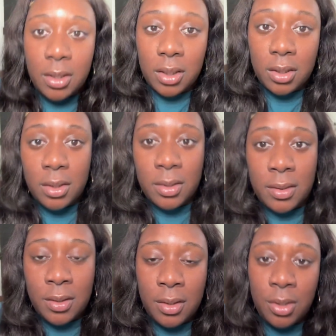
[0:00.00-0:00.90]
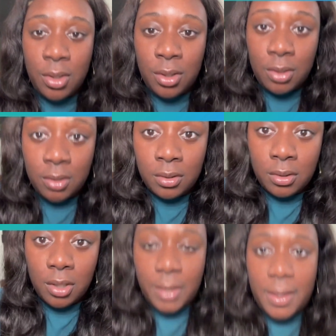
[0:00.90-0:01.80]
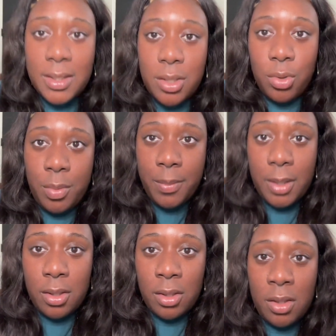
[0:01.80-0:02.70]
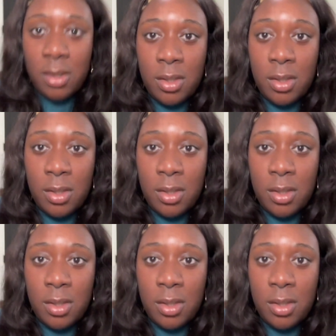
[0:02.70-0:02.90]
here then. Okay, that's a little bit better.